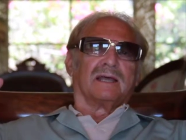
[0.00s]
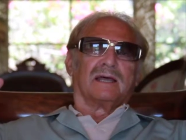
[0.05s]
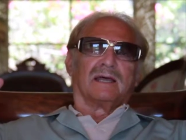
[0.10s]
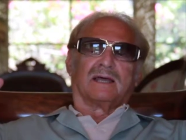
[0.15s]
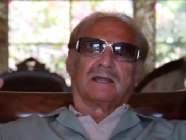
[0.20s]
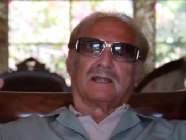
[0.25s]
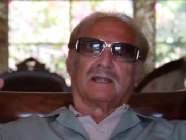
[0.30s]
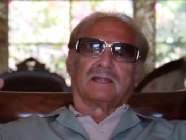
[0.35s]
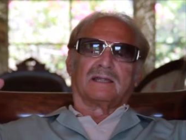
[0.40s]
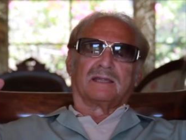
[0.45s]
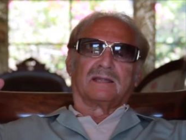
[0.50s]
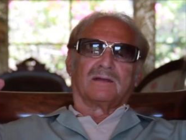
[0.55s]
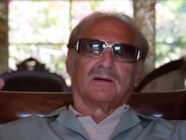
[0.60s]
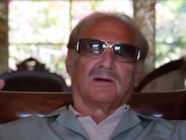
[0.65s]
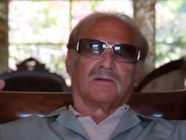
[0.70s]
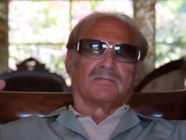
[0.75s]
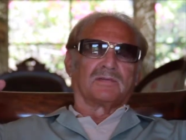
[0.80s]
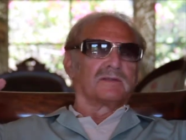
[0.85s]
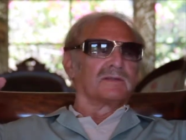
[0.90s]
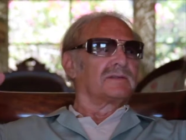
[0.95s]
and
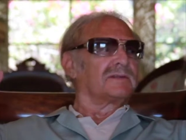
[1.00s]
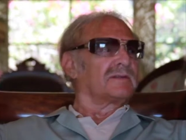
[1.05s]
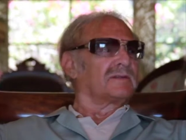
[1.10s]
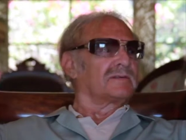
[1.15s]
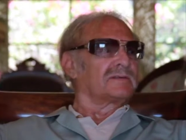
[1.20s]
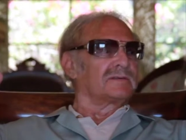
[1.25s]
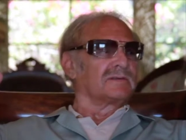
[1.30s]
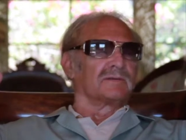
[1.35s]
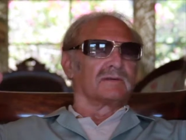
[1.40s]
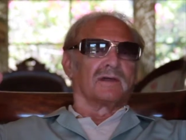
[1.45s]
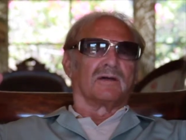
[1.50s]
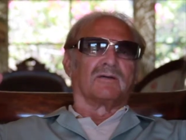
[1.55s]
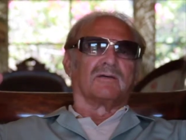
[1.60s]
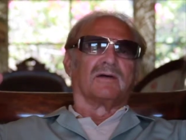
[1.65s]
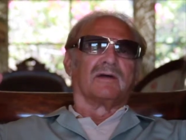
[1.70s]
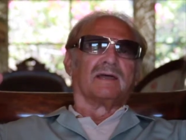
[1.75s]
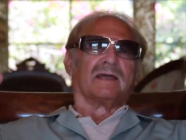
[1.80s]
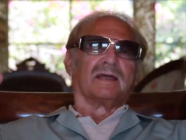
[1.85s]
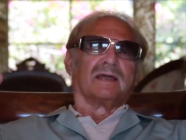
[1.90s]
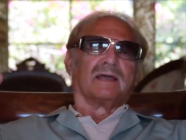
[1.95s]
offered it to the studio.
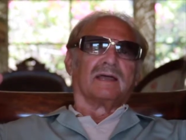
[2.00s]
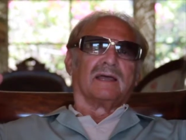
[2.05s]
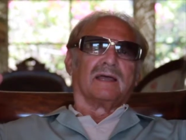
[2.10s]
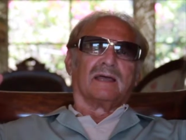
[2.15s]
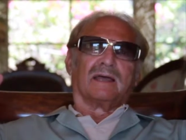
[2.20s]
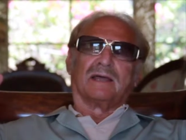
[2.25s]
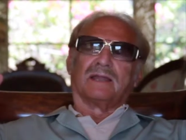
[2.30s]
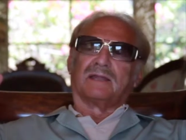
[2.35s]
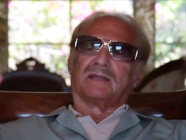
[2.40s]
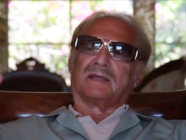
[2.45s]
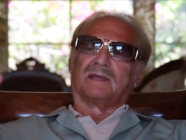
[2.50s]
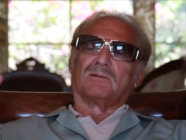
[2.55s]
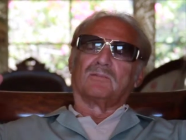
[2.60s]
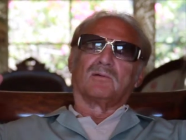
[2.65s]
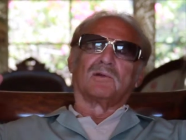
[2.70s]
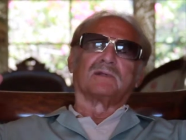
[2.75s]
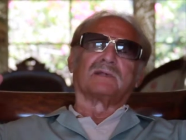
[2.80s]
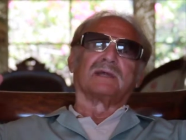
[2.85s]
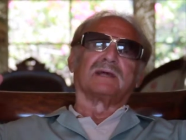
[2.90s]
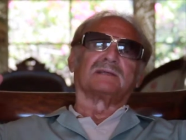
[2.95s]
And they
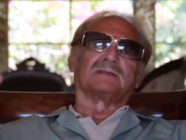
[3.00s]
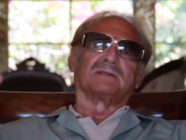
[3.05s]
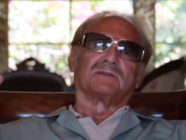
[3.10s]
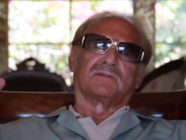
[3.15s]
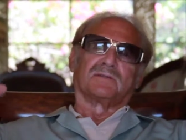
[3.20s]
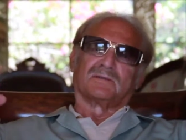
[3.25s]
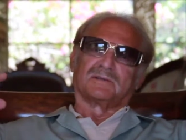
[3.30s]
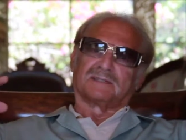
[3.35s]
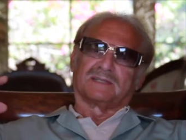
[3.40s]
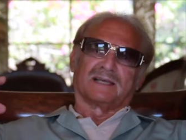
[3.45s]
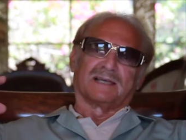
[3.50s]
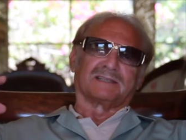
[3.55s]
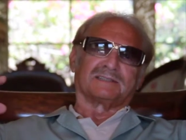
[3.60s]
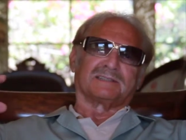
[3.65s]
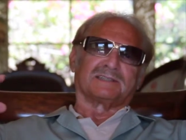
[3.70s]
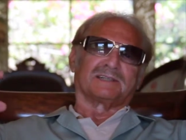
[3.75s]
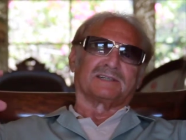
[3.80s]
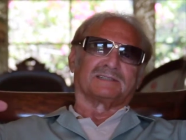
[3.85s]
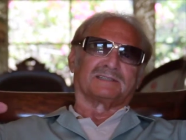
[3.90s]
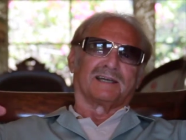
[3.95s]
weren't as
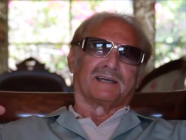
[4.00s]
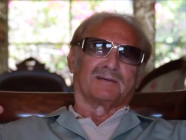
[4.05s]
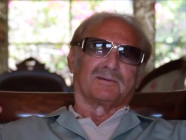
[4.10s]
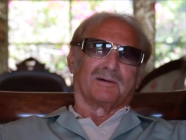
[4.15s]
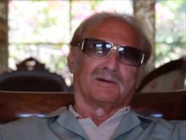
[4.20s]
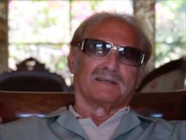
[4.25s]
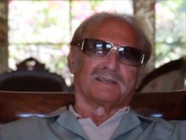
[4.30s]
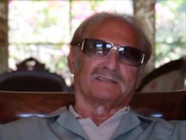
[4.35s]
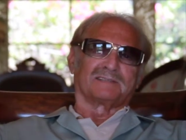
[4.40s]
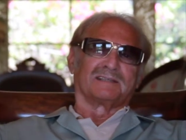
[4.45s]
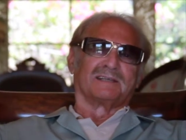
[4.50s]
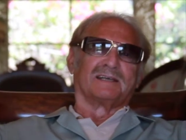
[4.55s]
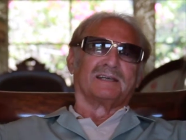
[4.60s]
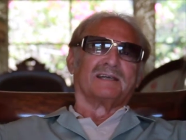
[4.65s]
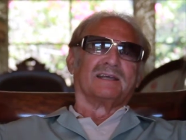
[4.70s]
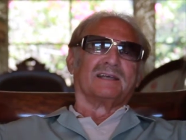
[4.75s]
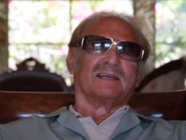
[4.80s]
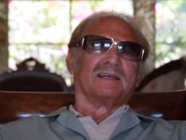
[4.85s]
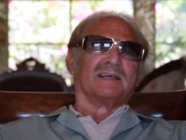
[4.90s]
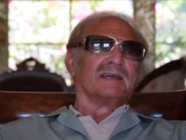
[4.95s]
enthusiastic as I was.
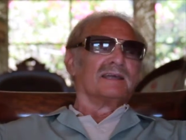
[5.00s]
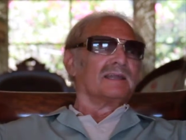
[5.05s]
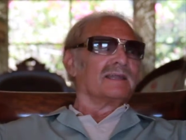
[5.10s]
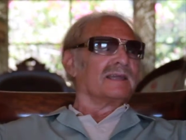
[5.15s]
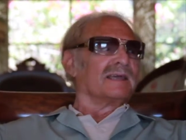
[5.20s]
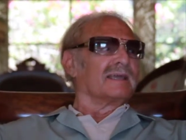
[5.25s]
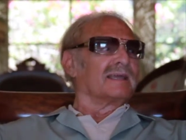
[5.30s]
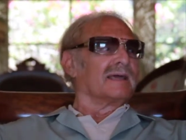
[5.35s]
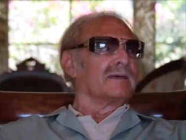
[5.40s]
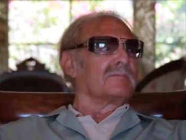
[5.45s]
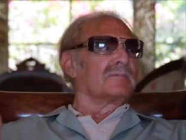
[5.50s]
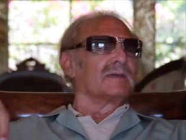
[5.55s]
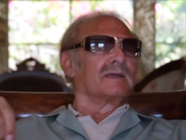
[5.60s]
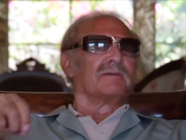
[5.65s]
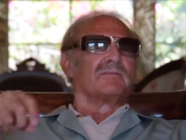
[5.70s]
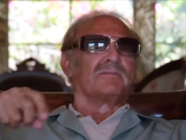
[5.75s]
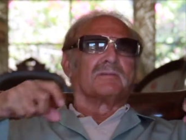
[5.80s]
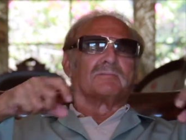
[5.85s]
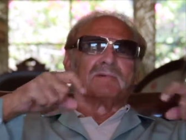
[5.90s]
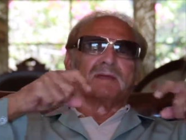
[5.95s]
They kept
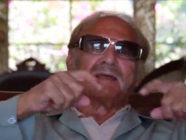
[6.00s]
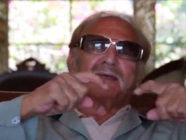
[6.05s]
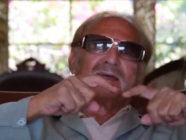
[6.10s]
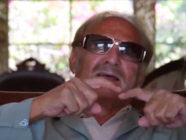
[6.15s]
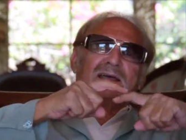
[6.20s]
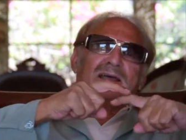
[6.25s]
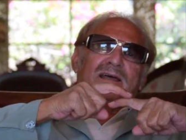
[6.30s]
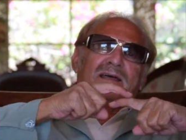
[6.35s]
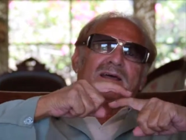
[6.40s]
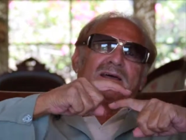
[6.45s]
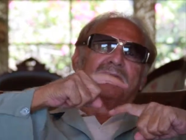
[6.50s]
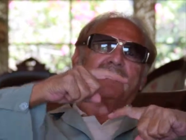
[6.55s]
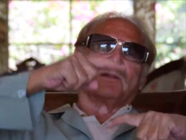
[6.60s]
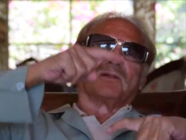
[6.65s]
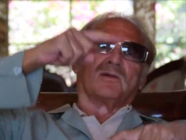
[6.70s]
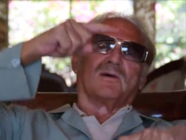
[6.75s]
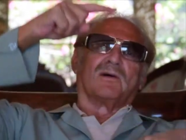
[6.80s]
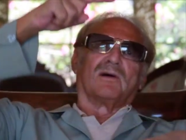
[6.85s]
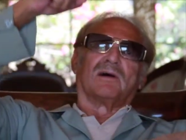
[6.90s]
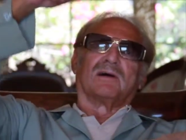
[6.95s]
giving me
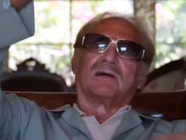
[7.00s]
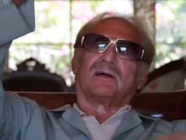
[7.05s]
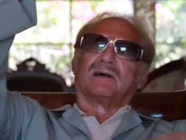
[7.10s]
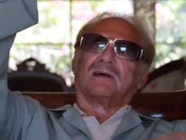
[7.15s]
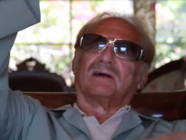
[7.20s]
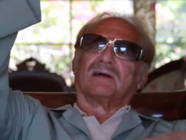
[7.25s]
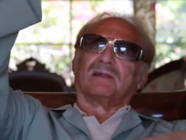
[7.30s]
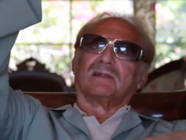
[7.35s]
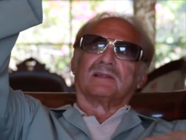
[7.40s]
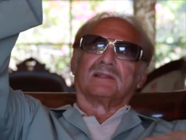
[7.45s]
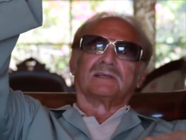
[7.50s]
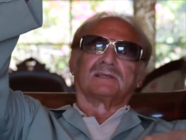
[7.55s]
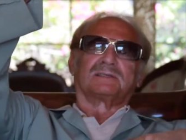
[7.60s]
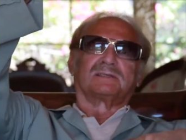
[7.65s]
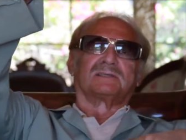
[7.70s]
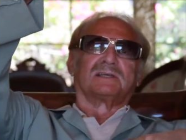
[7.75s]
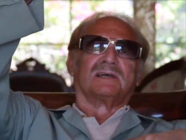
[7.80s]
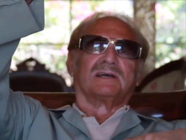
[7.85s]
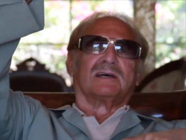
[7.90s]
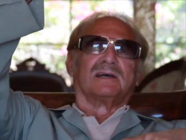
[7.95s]
long
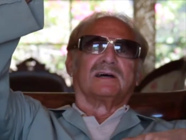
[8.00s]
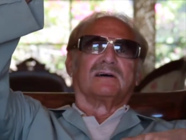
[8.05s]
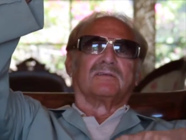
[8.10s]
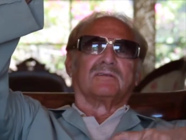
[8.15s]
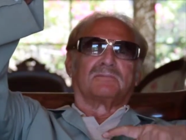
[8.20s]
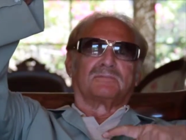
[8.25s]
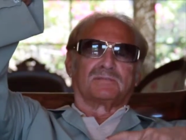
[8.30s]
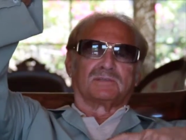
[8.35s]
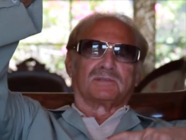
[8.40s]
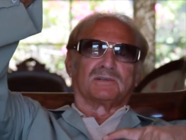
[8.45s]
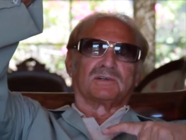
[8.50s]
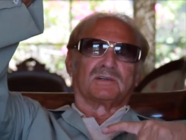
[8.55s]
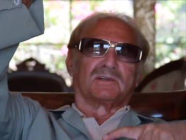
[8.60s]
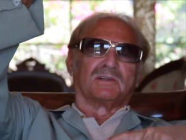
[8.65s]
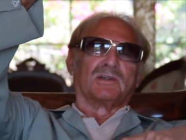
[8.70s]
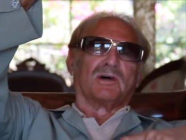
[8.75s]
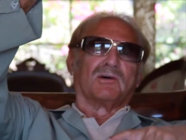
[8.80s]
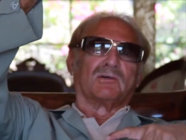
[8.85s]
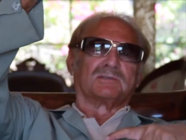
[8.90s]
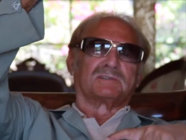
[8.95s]
list of absurd
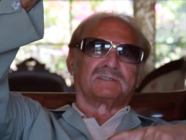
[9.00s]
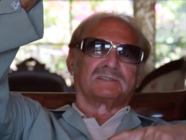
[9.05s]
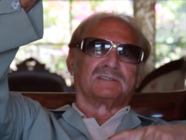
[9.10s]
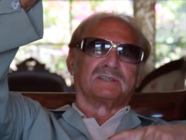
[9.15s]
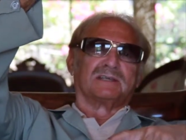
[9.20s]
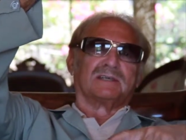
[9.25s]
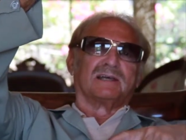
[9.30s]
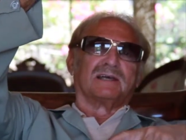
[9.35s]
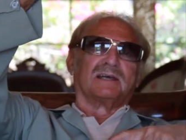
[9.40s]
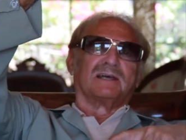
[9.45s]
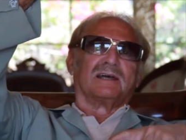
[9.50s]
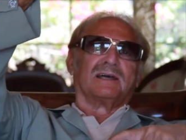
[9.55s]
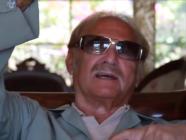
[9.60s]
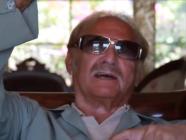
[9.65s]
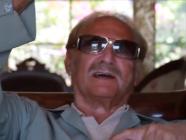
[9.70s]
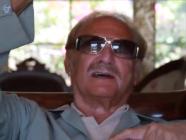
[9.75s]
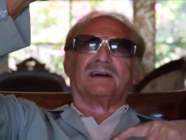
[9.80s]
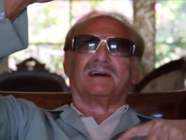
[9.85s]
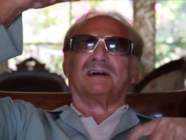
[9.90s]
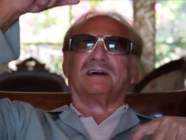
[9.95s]
notes
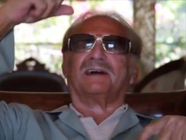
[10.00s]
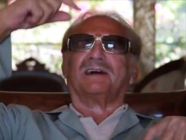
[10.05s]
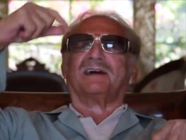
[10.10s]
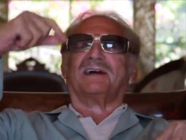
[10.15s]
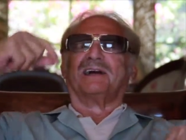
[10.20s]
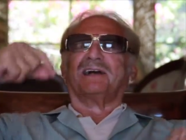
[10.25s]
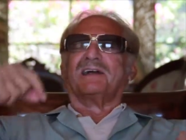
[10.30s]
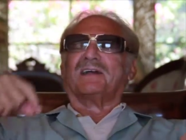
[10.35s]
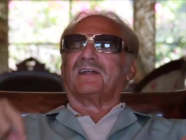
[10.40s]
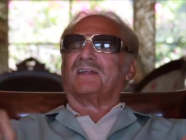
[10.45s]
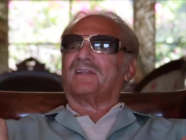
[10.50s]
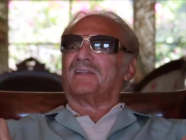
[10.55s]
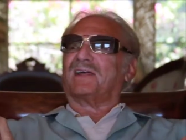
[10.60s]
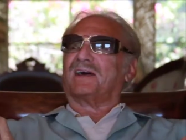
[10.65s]
mm-hmm.